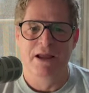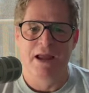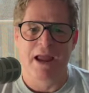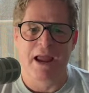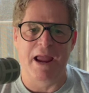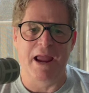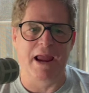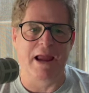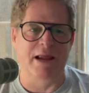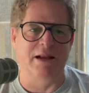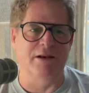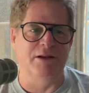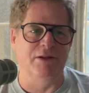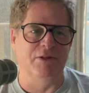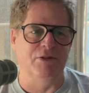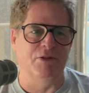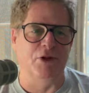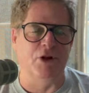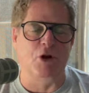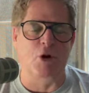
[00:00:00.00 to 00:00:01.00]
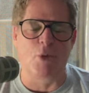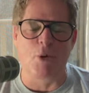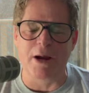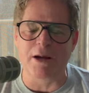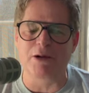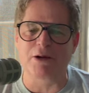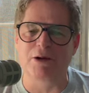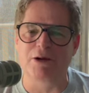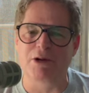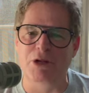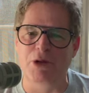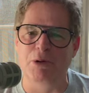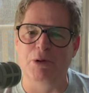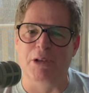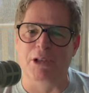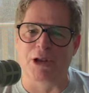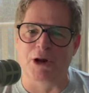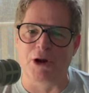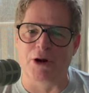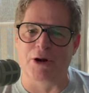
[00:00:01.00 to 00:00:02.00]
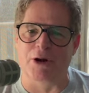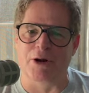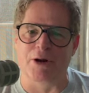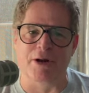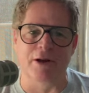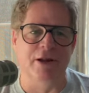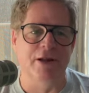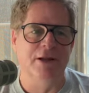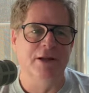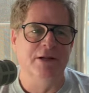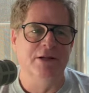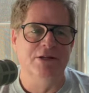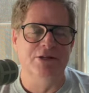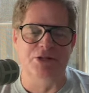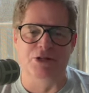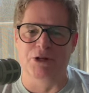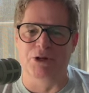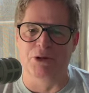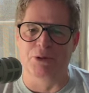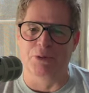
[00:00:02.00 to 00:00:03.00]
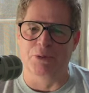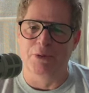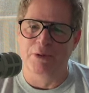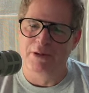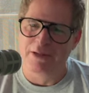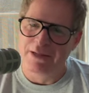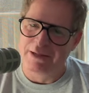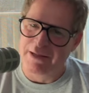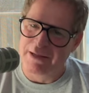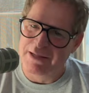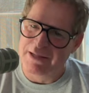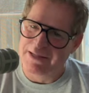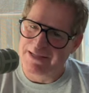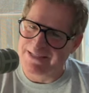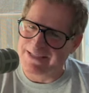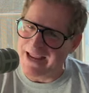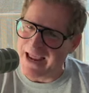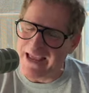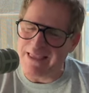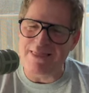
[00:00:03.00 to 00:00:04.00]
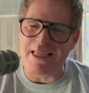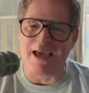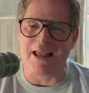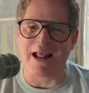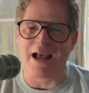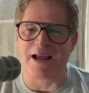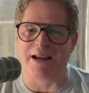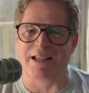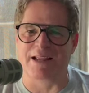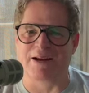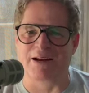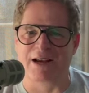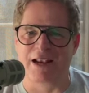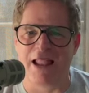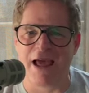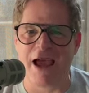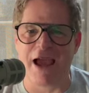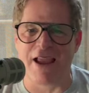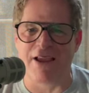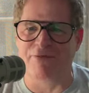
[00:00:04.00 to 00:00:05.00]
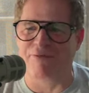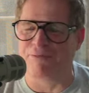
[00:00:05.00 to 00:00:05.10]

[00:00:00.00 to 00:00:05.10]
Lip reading: And the quicker you learn to take that out of your life,